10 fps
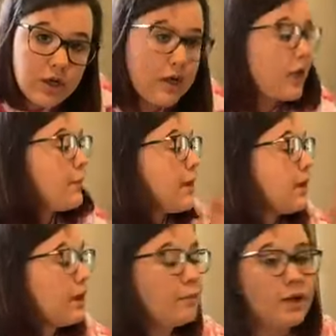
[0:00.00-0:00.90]
and I might
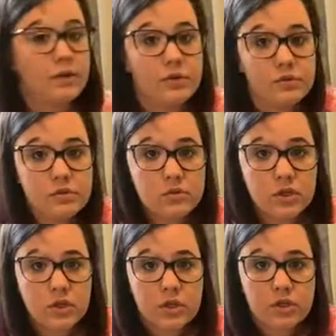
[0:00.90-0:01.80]
make notes
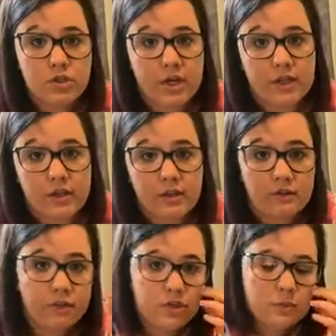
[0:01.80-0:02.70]
to try that in
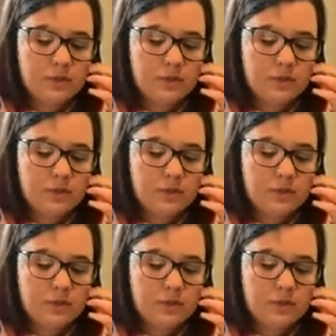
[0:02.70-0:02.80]
the future.